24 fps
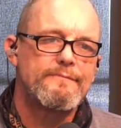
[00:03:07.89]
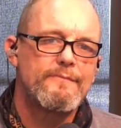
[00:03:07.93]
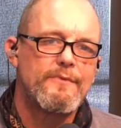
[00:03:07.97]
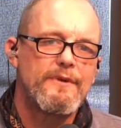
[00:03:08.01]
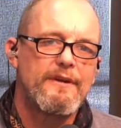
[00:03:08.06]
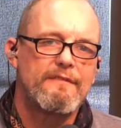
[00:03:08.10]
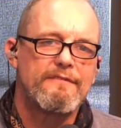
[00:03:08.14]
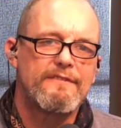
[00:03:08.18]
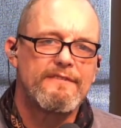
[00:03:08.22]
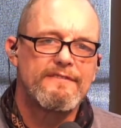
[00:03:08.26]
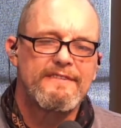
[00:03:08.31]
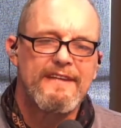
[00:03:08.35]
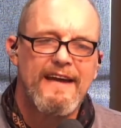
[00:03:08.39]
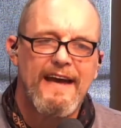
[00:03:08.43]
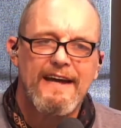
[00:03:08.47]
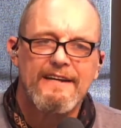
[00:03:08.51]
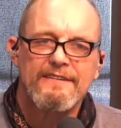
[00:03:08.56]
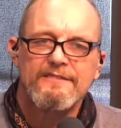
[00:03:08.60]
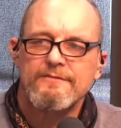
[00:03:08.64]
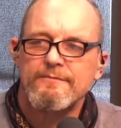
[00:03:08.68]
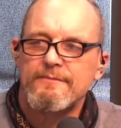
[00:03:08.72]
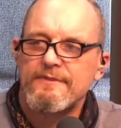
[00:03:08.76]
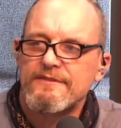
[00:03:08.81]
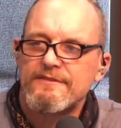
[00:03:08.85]
we have the
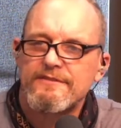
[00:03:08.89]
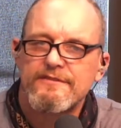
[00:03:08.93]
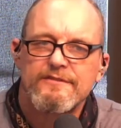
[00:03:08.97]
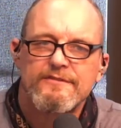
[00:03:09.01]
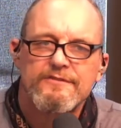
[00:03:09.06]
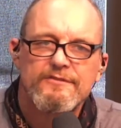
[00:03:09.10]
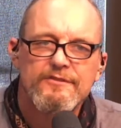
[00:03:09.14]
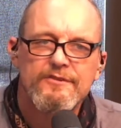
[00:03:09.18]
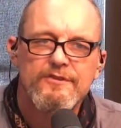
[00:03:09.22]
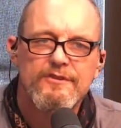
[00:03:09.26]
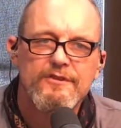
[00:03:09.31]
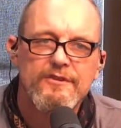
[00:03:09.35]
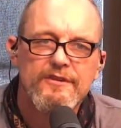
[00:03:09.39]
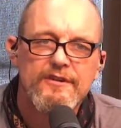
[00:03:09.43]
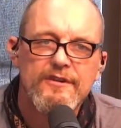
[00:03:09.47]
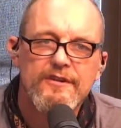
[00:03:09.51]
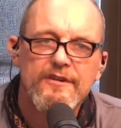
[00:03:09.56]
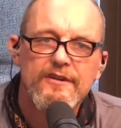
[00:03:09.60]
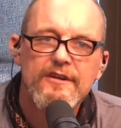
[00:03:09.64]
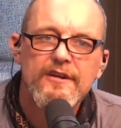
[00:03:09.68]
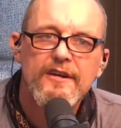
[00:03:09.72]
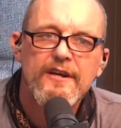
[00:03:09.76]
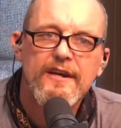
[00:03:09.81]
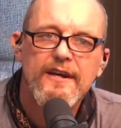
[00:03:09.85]
attachments to
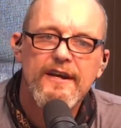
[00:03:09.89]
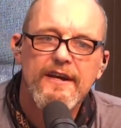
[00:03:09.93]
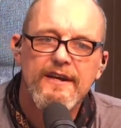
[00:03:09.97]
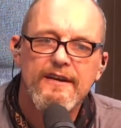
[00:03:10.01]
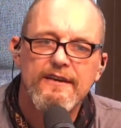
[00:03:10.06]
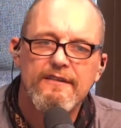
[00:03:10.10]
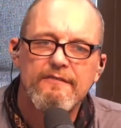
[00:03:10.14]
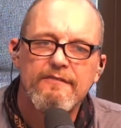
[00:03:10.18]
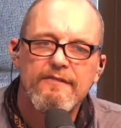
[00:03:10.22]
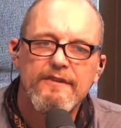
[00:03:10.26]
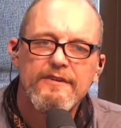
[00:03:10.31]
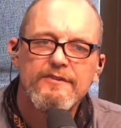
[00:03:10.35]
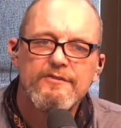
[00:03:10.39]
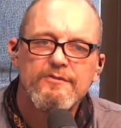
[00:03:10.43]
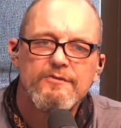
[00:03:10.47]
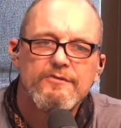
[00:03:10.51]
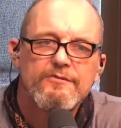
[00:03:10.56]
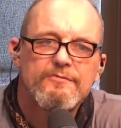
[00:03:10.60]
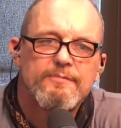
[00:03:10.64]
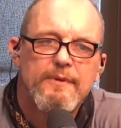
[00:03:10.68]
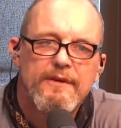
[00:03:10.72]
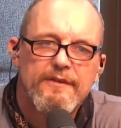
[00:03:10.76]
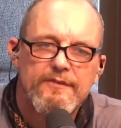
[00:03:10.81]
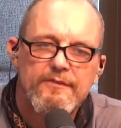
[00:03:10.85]
certain
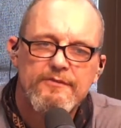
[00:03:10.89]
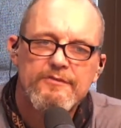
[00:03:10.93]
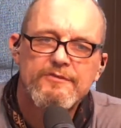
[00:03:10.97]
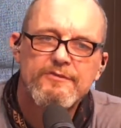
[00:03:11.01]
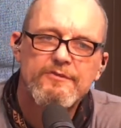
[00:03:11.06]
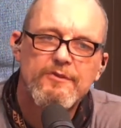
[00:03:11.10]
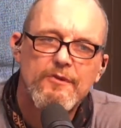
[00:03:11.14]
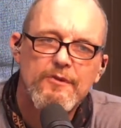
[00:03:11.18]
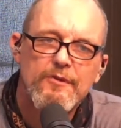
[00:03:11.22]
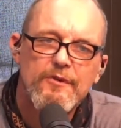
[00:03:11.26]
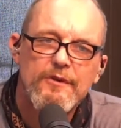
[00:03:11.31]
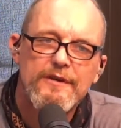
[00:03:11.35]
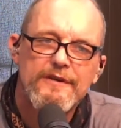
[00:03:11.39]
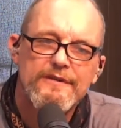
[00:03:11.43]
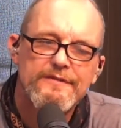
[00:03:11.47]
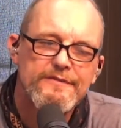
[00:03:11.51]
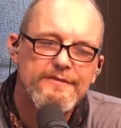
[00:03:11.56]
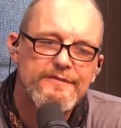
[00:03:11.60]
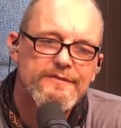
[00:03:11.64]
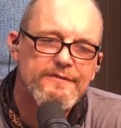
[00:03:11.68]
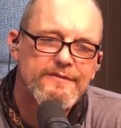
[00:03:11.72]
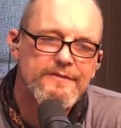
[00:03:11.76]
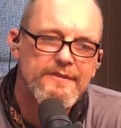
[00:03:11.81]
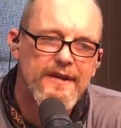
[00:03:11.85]
individuals, but their stories.
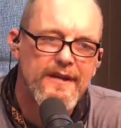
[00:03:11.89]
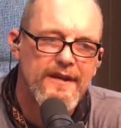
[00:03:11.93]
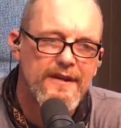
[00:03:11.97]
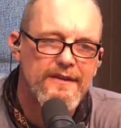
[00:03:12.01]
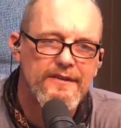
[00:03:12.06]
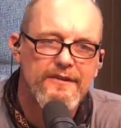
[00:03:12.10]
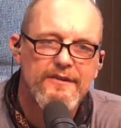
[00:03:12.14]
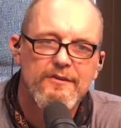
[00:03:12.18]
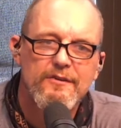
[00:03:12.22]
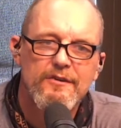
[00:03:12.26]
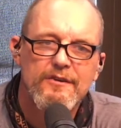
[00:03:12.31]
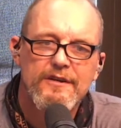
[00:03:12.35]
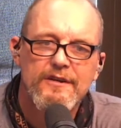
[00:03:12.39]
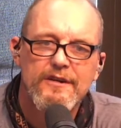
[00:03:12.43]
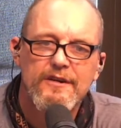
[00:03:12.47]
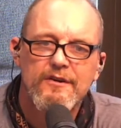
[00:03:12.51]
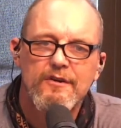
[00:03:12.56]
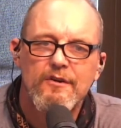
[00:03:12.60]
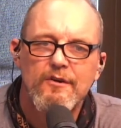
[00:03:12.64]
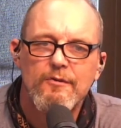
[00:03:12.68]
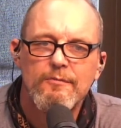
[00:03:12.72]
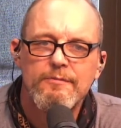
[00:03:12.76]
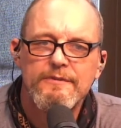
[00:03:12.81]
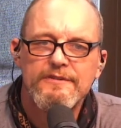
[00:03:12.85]
And you look at
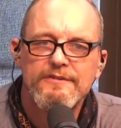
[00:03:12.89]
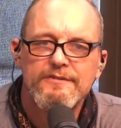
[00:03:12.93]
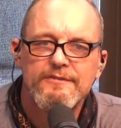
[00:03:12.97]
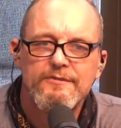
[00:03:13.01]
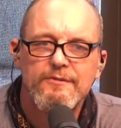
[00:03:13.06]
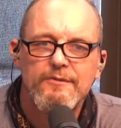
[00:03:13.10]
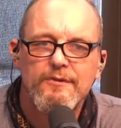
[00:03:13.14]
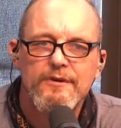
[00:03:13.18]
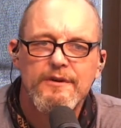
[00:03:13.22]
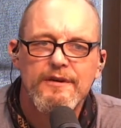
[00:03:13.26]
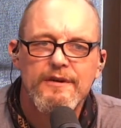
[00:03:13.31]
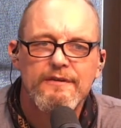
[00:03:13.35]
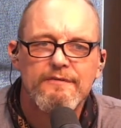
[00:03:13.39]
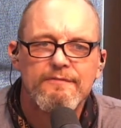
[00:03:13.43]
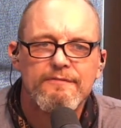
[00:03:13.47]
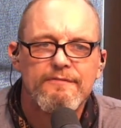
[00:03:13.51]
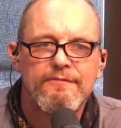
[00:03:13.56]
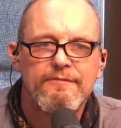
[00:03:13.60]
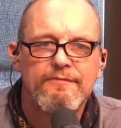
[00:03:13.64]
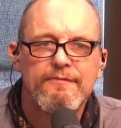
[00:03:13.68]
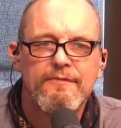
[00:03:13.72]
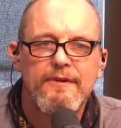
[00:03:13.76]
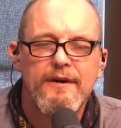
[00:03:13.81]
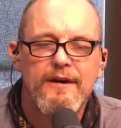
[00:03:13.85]
Kobe's story,
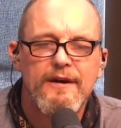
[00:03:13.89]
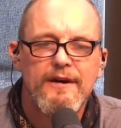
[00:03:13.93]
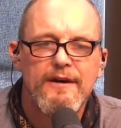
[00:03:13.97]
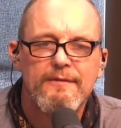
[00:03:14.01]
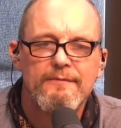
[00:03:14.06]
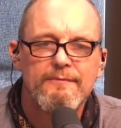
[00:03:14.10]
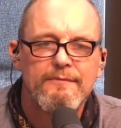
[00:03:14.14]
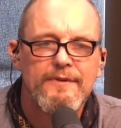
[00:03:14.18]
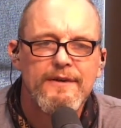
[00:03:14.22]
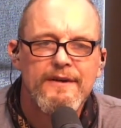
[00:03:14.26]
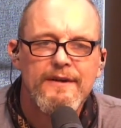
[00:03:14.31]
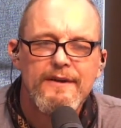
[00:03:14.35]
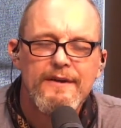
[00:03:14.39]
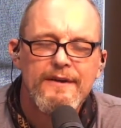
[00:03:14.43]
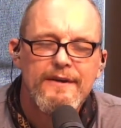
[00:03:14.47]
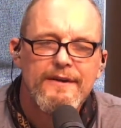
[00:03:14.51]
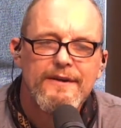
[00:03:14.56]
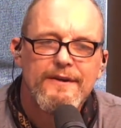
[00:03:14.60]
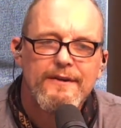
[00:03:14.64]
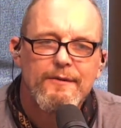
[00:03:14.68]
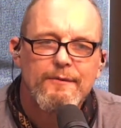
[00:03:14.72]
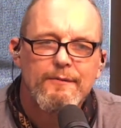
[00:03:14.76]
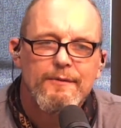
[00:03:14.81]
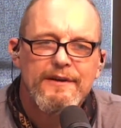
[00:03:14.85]

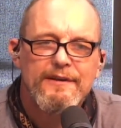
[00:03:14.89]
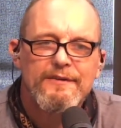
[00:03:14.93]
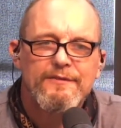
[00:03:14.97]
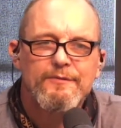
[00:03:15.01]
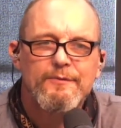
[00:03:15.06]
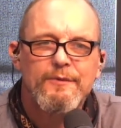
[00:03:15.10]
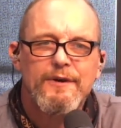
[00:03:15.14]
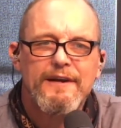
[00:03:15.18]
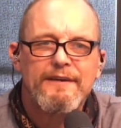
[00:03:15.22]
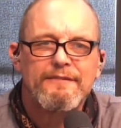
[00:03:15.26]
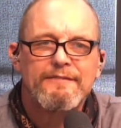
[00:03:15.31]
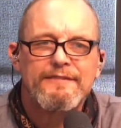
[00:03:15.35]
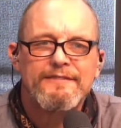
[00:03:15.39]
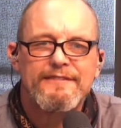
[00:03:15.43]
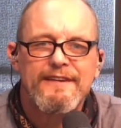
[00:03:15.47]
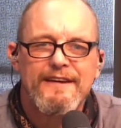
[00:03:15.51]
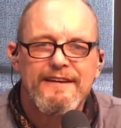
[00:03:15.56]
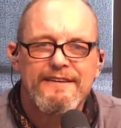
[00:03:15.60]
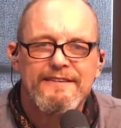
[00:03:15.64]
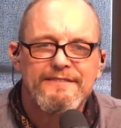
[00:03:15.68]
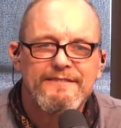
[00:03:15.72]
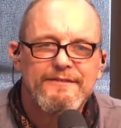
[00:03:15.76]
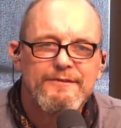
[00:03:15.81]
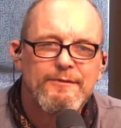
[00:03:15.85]
you know, when his wife
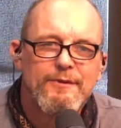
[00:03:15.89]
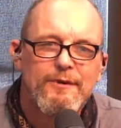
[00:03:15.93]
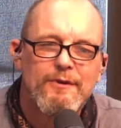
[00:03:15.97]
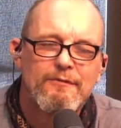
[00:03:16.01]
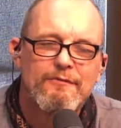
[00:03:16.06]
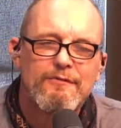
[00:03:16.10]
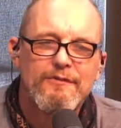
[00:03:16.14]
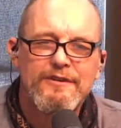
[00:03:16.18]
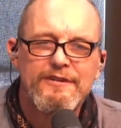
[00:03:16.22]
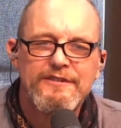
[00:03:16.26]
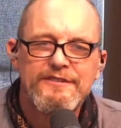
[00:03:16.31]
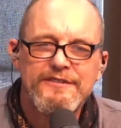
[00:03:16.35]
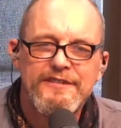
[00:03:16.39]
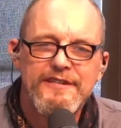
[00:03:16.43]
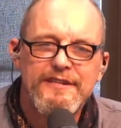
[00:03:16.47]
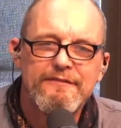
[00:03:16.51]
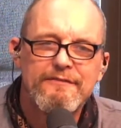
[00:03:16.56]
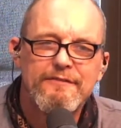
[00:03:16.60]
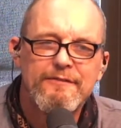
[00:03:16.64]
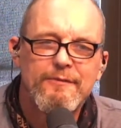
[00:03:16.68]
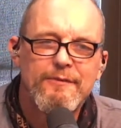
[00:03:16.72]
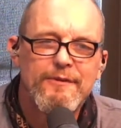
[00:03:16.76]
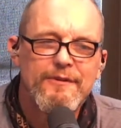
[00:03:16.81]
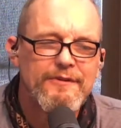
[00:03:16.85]
says you
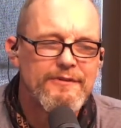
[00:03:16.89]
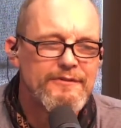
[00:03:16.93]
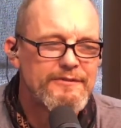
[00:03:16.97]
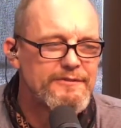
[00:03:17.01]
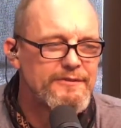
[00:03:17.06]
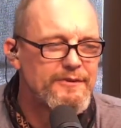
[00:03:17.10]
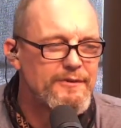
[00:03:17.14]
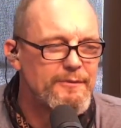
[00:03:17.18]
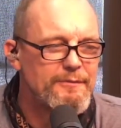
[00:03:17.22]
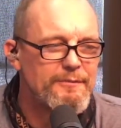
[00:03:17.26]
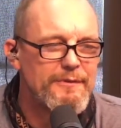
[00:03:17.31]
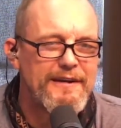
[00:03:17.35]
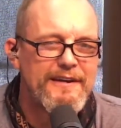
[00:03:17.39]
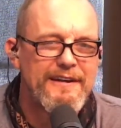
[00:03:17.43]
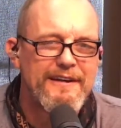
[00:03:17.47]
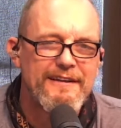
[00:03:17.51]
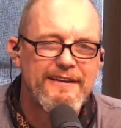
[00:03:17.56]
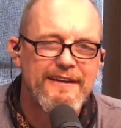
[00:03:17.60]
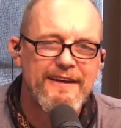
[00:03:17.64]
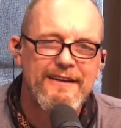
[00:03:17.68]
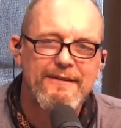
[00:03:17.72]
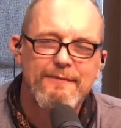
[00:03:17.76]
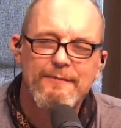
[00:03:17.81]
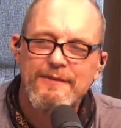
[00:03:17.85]
overachiever, well, there's nobody
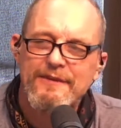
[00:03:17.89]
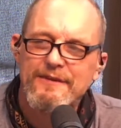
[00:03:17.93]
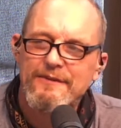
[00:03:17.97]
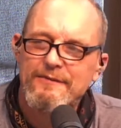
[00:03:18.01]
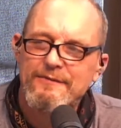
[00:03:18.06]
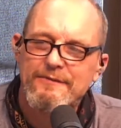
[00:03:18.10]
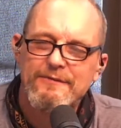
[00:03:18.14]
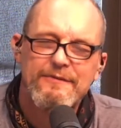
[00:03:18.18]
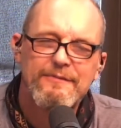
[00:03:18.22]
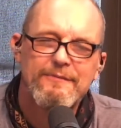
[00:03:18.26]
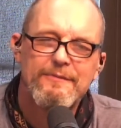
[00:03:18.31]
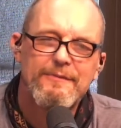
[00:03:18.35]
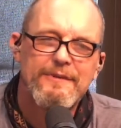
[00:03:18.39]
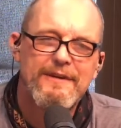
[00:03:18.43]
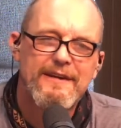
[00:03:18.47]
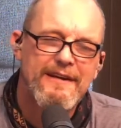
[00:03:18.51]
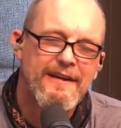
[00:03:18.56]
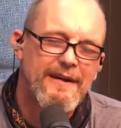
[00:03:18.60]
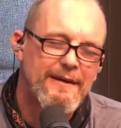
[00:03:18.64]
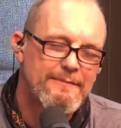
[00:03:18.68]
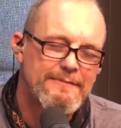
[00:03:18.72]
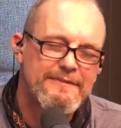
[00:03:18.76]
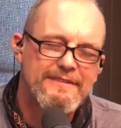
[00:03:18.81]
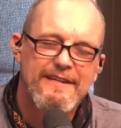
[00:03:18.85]
that when it
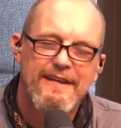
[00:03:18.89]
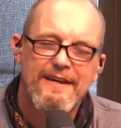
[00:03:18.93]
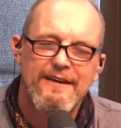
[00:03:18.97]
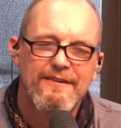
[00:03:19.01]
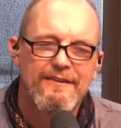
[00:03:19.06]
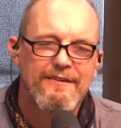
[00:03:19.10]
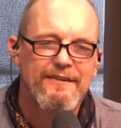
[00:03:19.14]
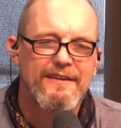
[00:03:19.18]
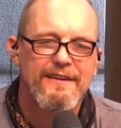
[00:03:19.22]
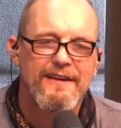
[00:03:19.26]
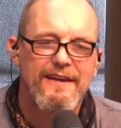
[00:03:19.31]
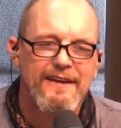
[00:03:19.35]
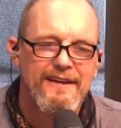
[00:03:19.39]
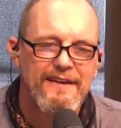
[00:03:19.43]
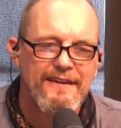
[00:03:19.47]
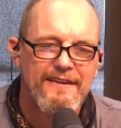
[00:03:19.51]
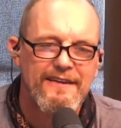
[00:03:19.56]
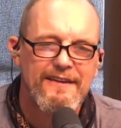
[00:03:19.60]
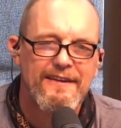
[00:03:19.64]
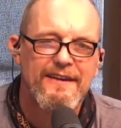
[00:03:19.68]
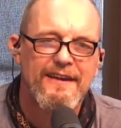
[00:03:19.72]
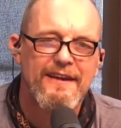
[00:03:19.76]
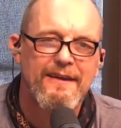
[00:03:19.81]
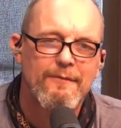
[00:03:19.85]
comes down to the end of
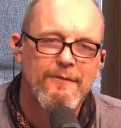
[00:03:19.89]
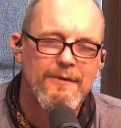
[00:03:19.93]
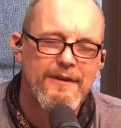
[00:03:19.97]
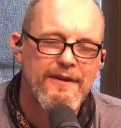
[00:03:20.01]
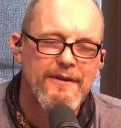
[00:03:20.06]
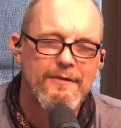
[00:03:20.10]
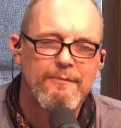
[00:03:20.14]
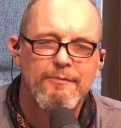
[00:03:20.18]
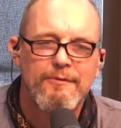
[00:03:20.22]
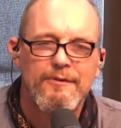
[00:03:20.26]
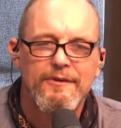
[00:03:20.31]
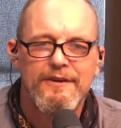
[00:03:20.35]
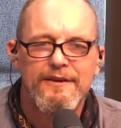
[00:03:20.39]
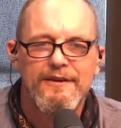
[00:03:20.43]
the day, what do you put in